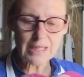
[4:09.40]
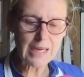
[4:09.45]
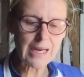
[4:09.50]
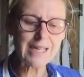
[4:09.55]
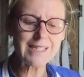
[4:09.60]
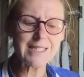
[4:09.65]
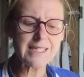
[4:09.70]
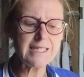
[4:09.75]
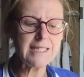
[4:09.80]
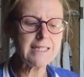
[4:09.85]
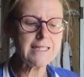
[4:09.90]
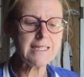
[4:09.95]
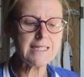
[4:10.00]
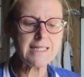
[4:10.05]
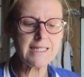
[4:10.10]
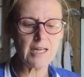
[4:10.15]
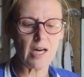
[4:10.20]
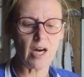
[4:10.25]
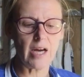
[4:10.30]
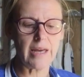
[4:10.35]
As an
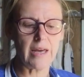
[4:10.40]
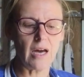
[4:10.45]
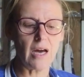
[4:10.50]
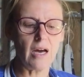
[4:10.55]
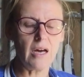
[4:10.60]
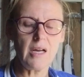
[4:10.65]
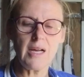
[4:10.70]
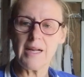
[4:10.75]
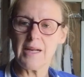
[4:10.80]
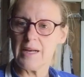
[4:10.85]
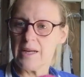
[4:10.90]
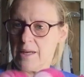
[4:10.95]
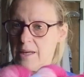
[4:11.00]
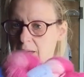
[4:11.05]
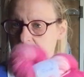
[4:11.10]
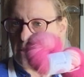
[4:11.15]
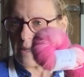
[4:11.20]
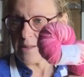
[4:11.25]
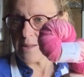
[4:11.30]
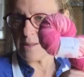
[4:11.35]
indie dyer,
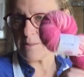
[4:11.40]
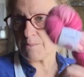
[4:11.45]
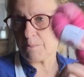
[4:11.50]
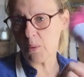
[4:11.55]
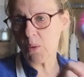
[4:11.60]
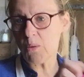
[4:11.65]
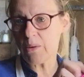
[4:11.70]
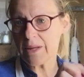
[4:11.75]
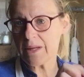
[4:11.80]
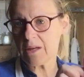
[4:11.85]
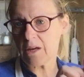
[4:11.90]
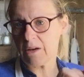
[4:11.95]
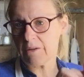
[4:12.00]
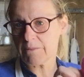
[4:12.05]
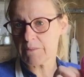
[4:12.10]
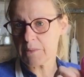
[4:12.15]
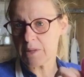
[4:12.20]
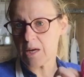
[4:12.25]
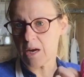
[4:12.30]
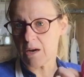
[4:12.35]
spooling up
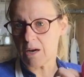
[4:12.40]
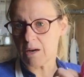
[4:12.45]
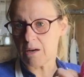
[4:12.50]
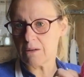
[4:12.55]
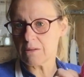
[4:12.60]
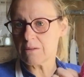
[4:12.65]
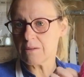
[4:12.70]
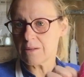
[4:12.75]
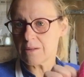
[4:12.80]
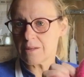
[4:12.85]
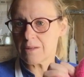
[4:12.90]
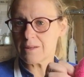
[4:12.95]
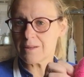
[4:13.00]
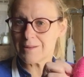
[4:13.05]
yarn